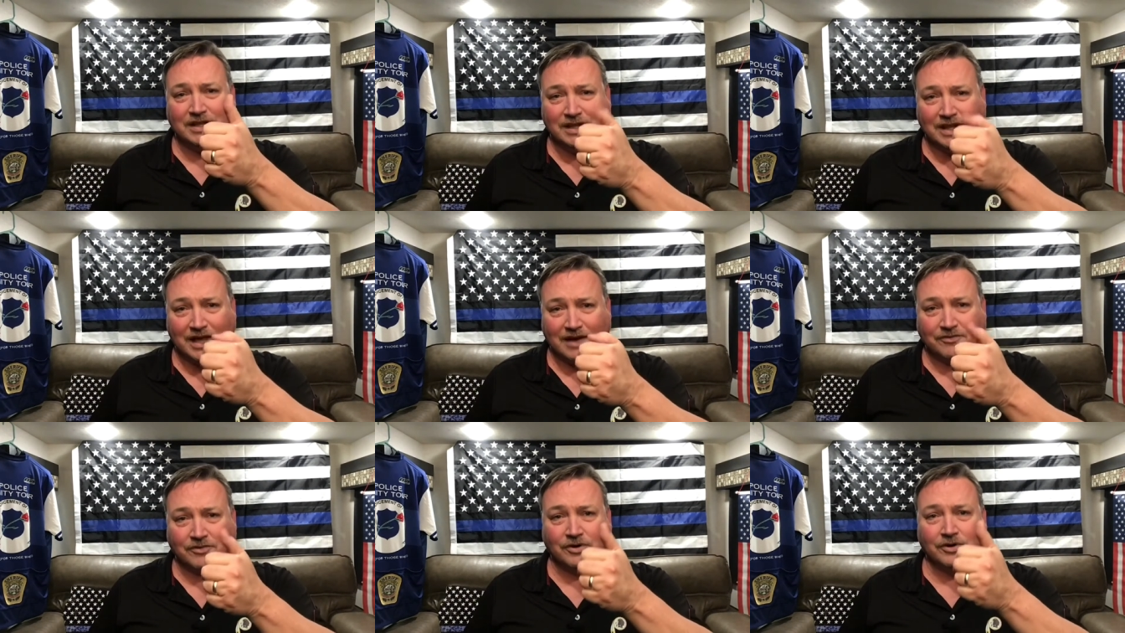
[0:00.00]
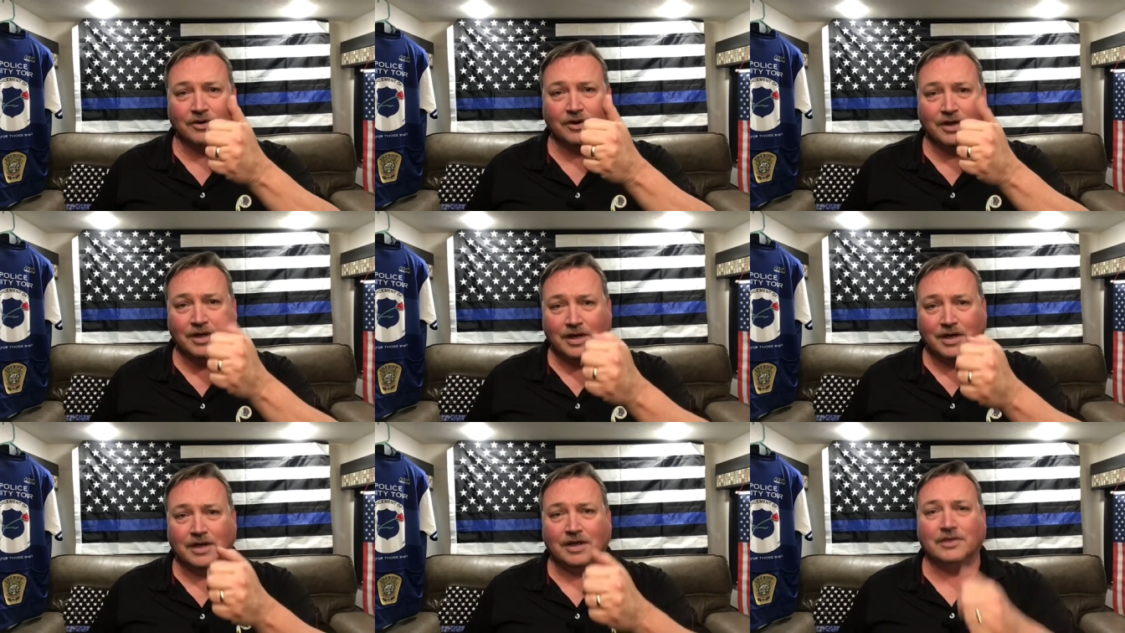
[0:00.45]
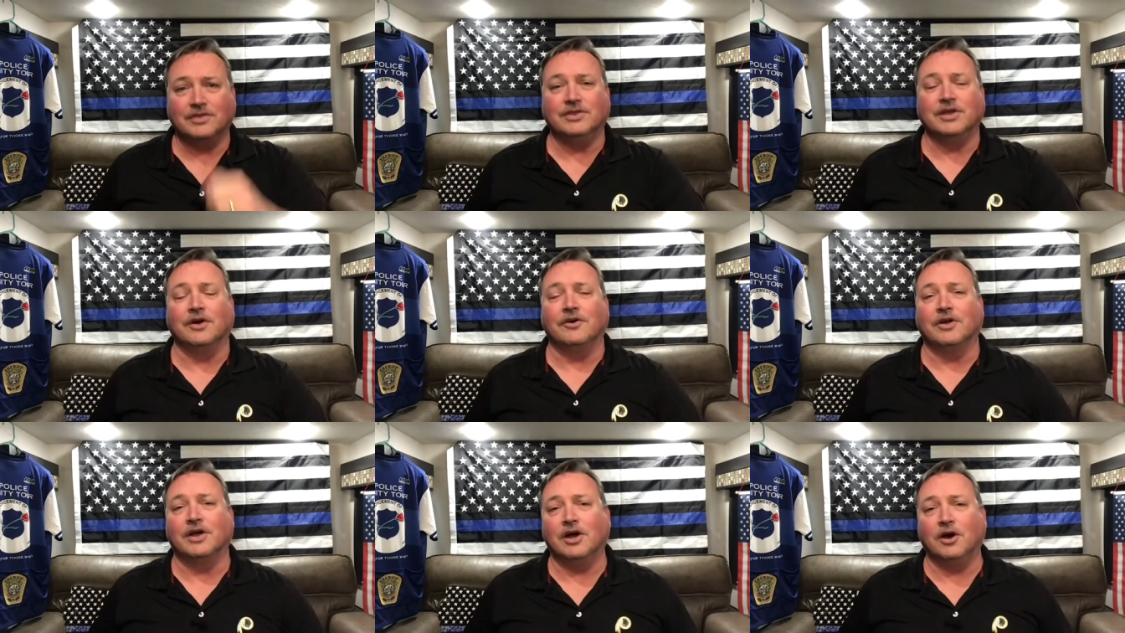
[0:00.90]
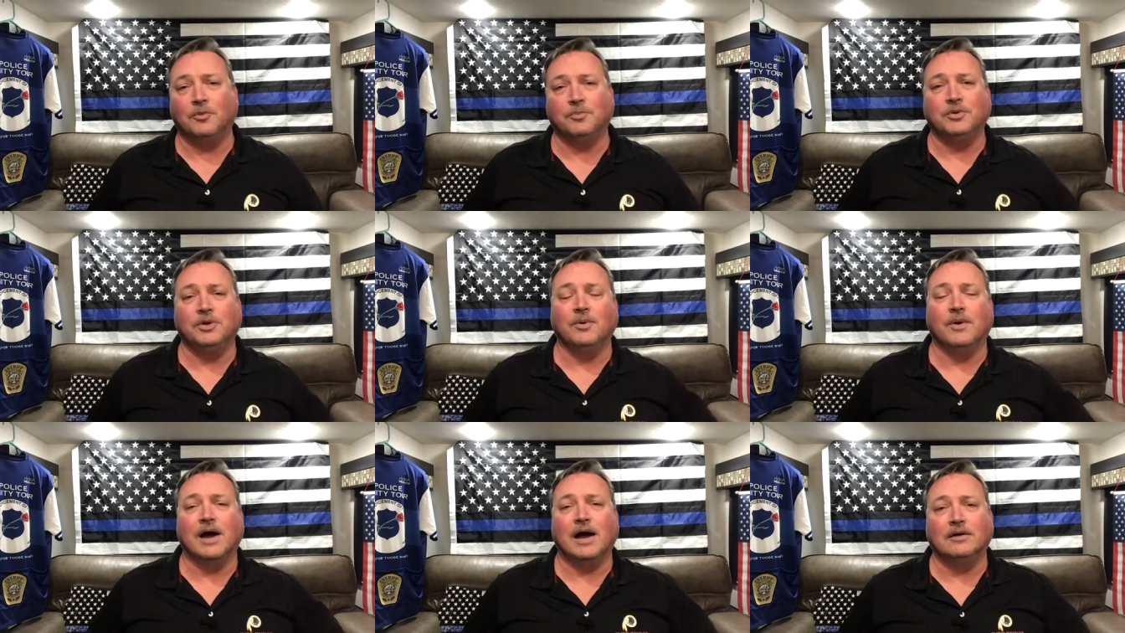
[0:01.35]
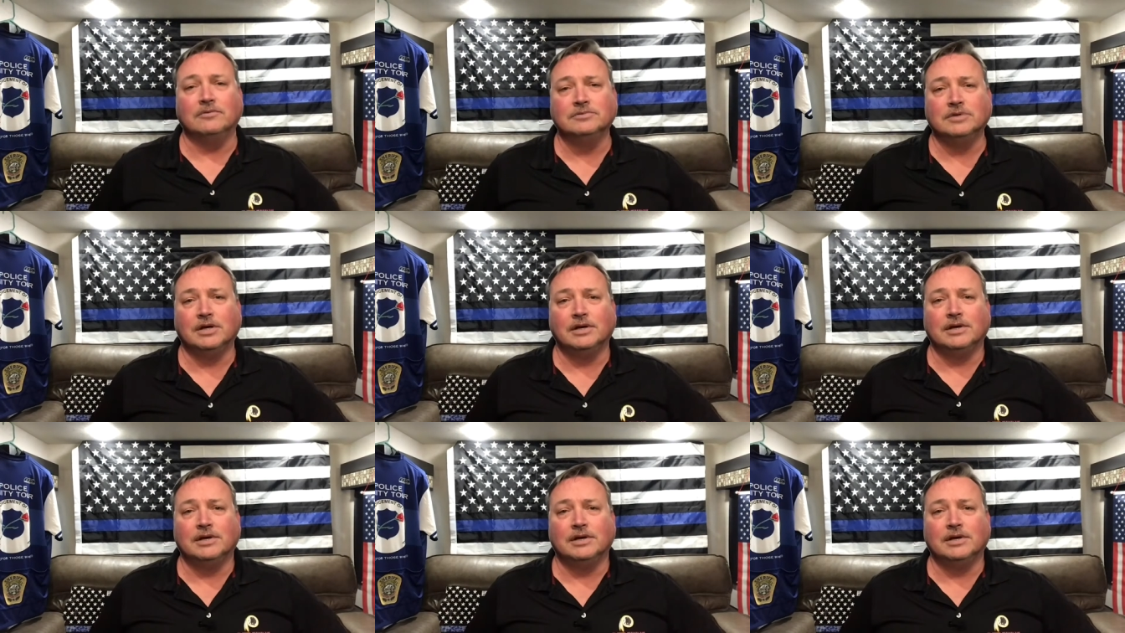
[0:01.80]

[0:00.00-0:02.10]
lever there to help you out.